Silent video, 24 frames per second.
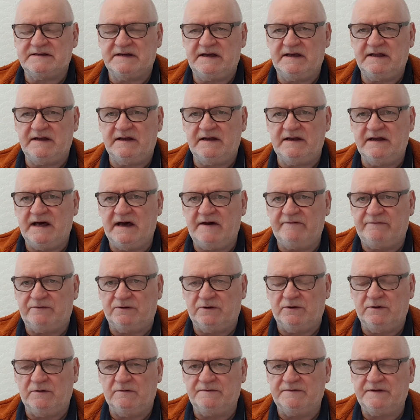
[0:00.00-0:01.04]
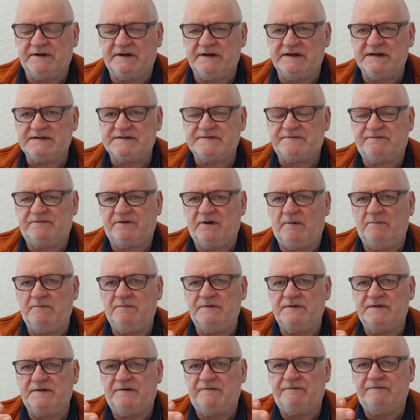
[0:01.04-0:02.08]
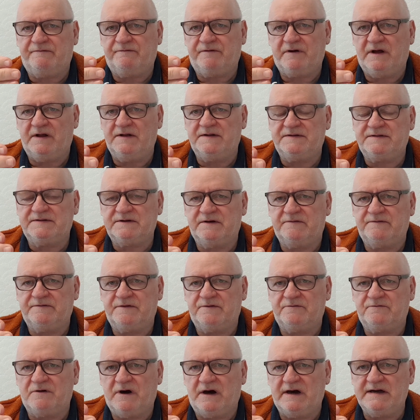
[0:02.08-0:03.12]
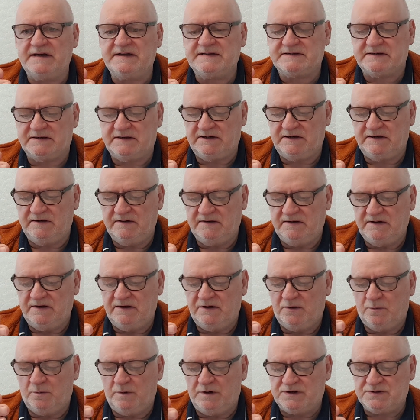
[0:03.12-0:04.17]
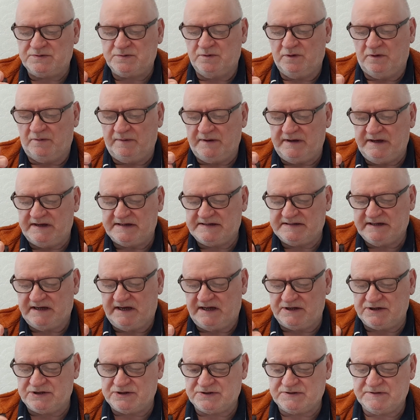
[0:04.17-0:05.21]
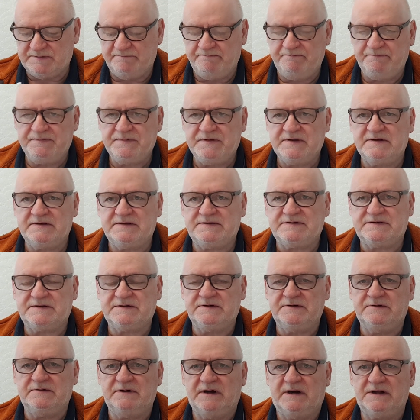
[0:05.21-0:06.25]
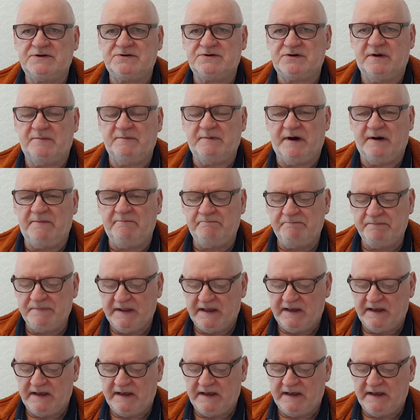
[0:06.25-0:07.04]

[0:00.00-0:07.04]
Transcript: level that is from the front of the riser, which will be attached to a trimmer,